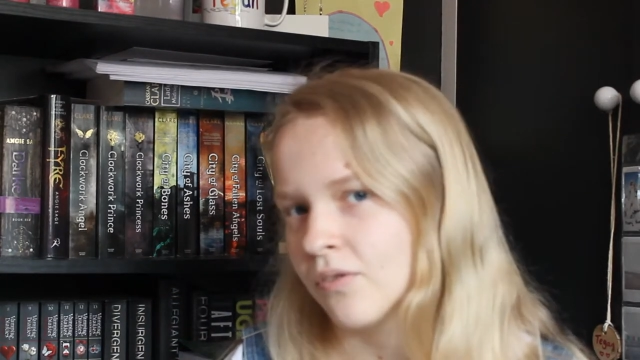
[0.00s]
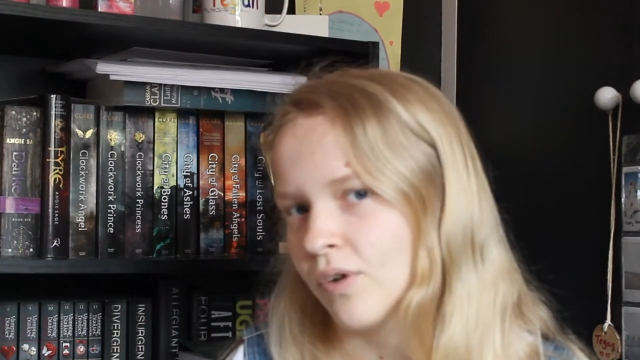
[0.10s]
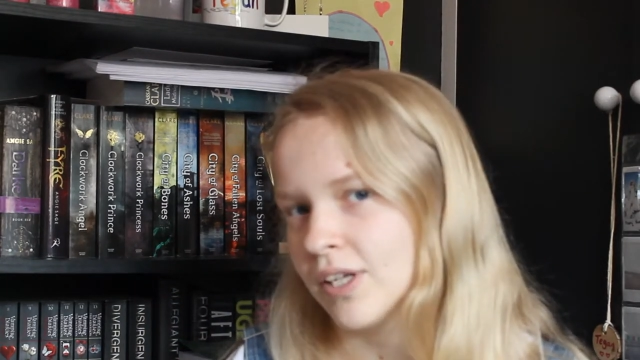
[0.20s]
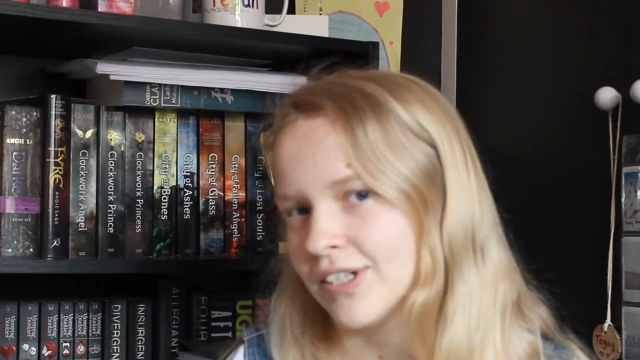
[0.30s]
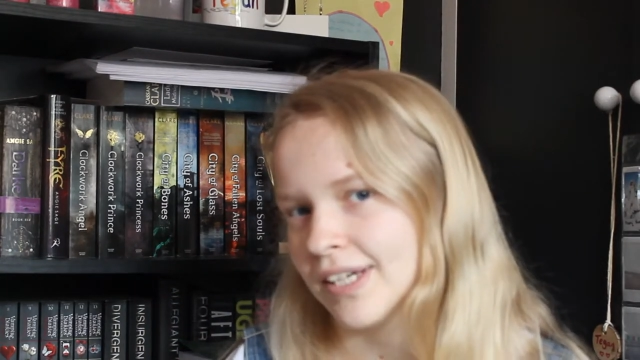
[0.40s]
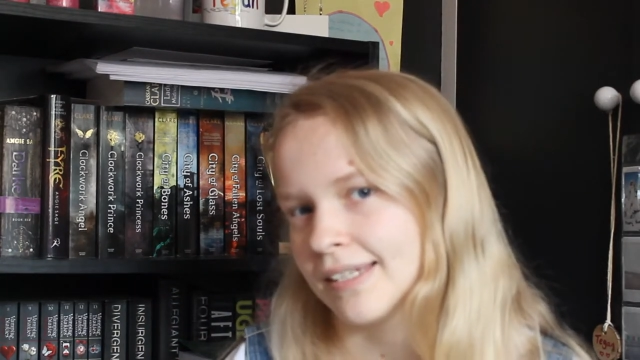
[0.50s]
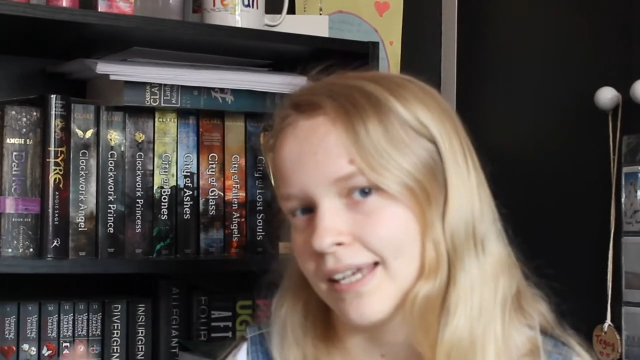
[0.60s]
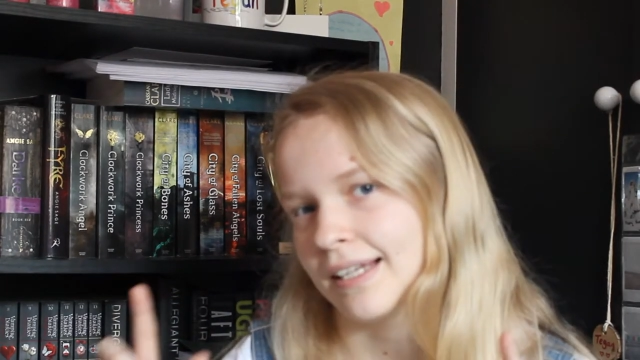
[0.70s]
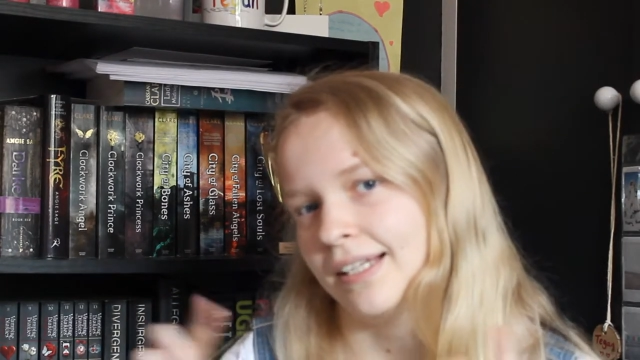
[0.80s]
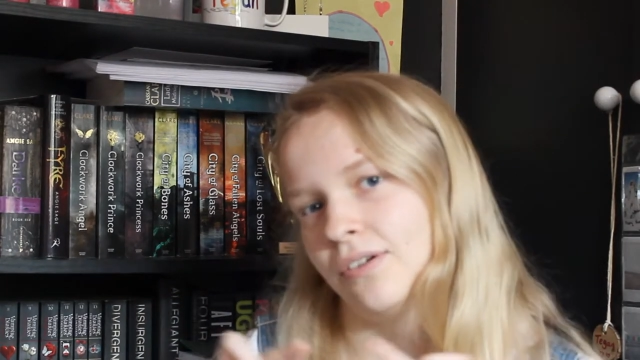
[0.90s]
which is
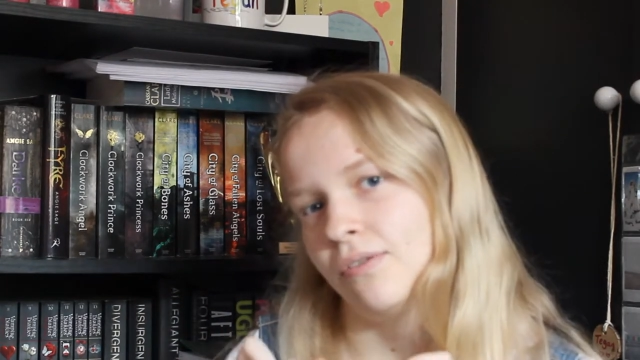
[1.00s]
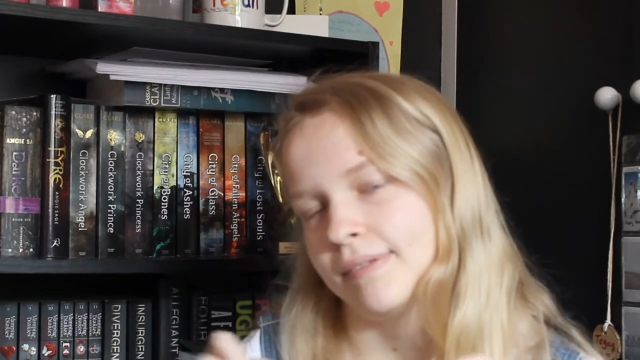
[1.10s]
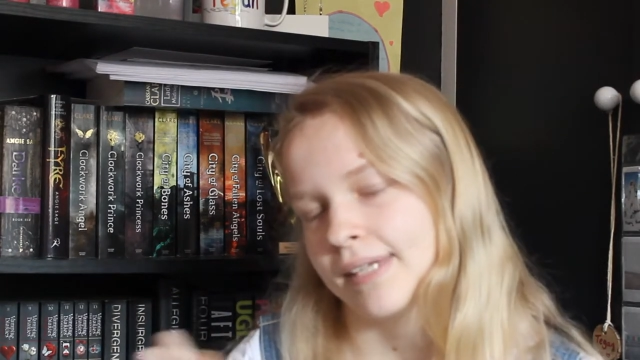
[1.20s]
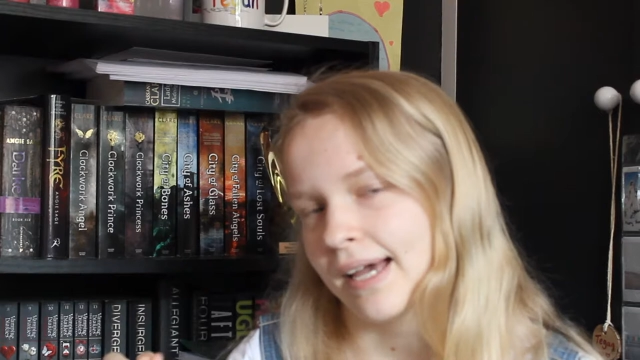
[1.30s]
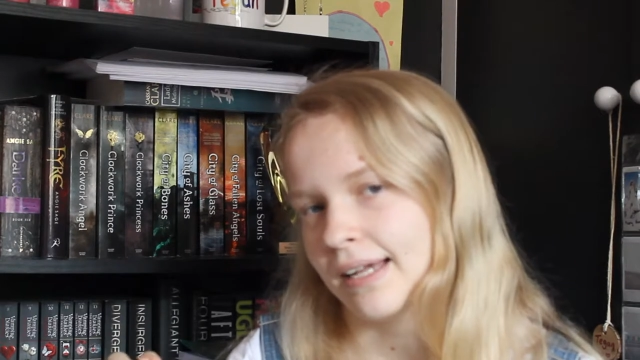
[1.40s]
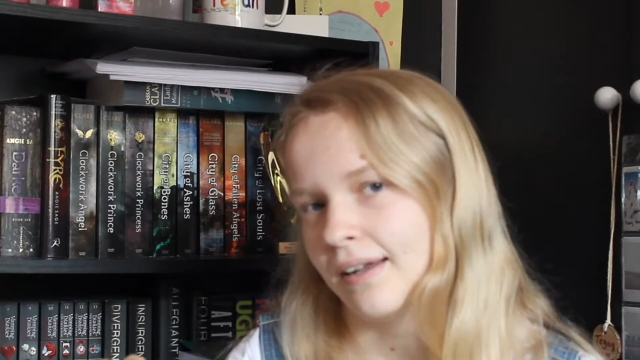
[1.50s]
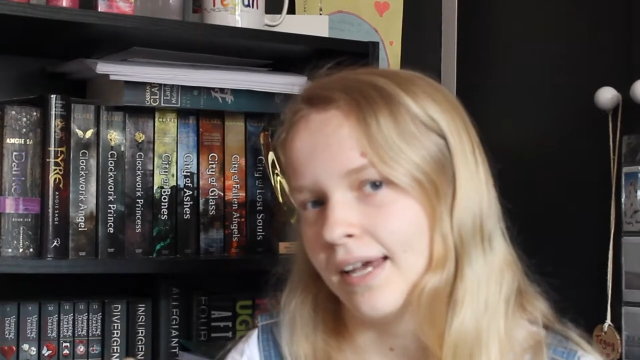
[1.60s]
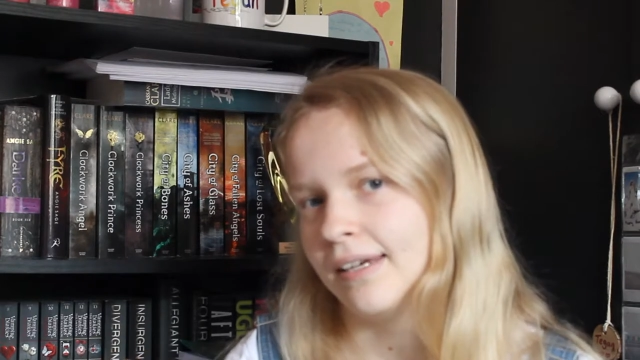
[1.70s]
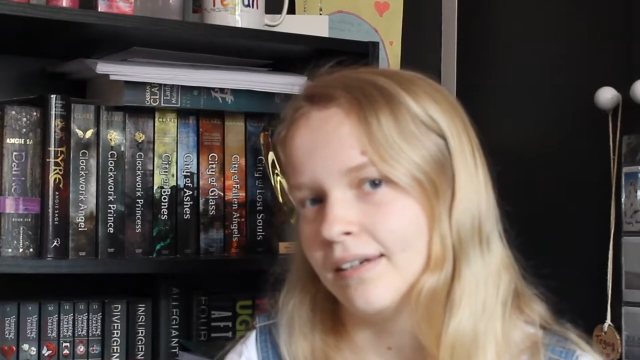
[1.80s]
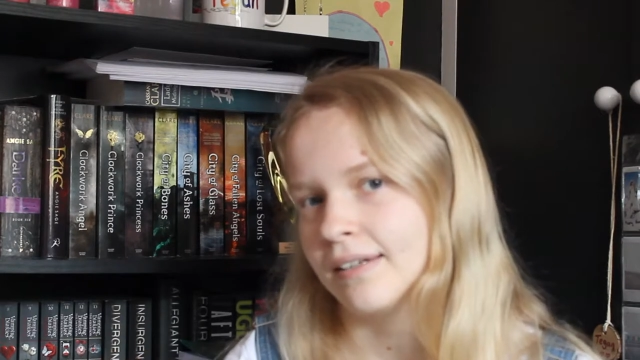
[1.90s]
like a little
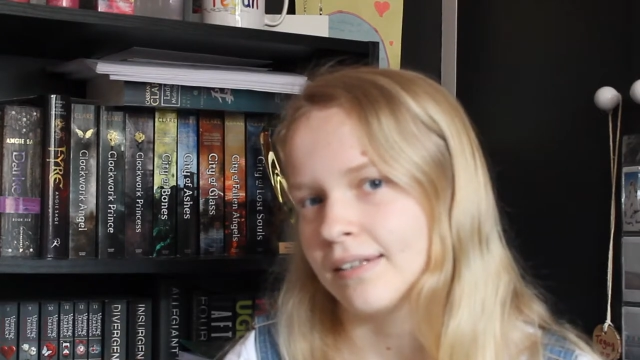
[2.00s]
tagline